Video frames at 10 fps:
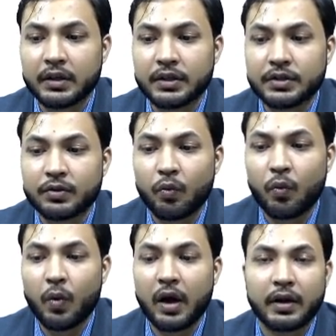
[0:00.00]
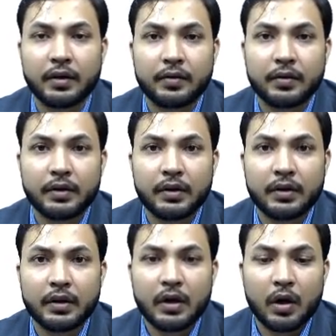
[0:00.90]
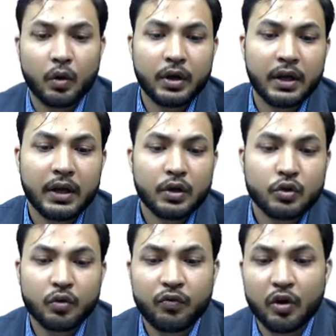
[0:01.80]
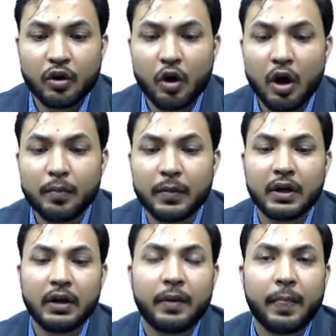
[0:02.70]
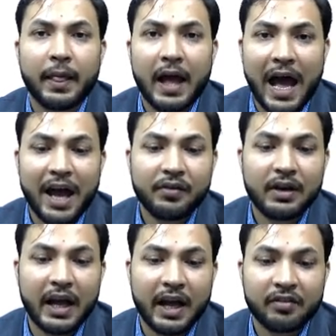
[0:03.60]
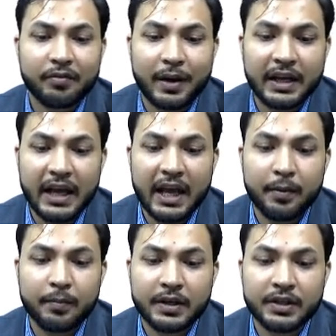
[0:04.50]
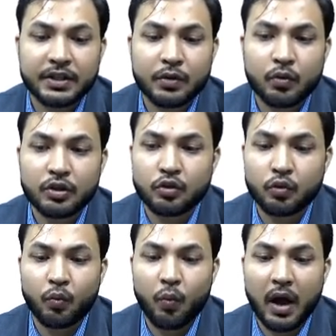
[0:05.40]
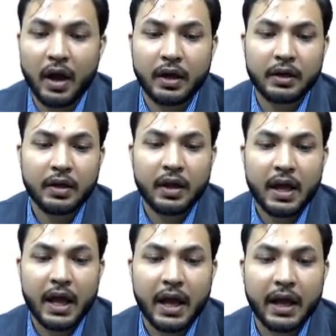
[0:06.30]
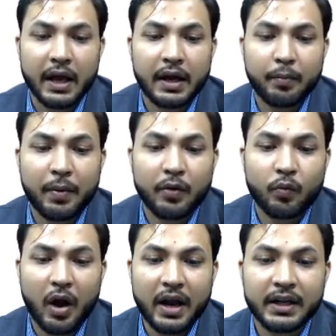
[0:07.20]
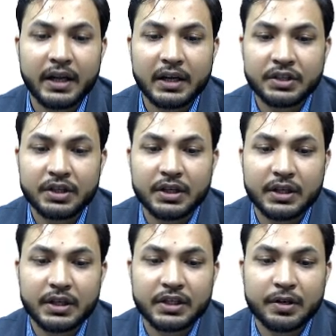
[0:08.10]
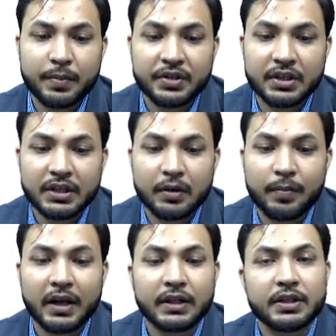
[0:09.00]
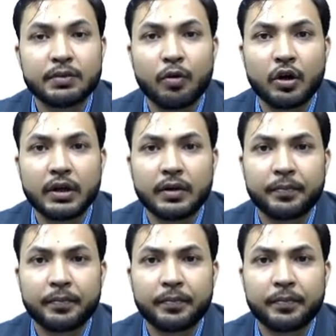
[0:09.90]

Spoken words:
Is 1. Okay, so for normal I will have my m is equals to 1 and my y dash is represented by this point.